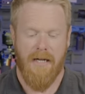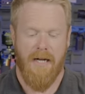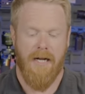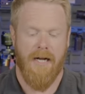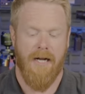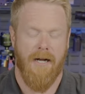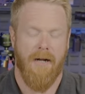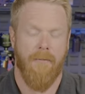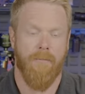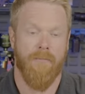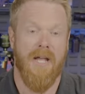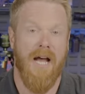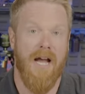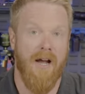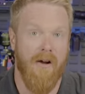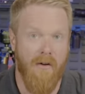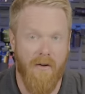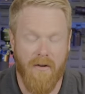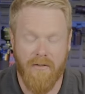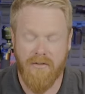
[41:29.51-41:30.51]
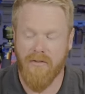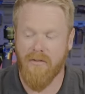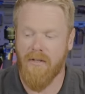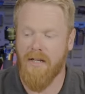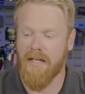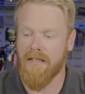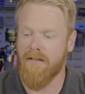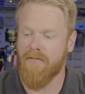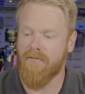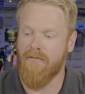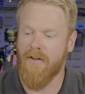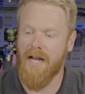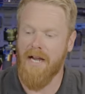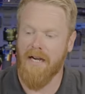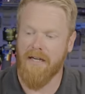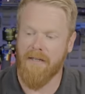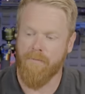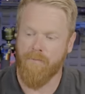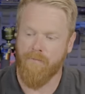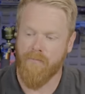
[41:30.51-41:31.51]
Um, I also like the
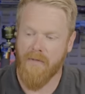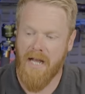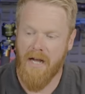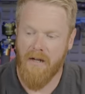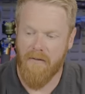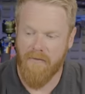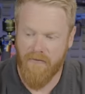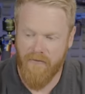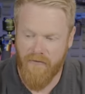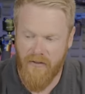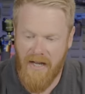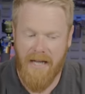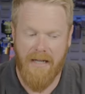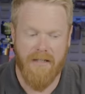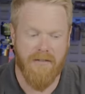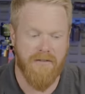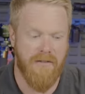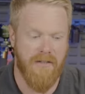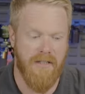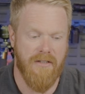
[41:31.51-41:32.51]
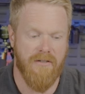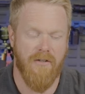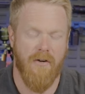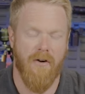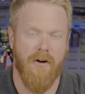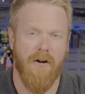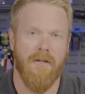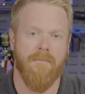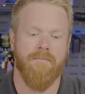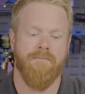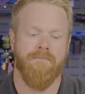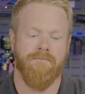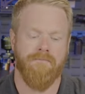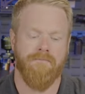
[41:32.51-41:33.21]
fact how fast these are.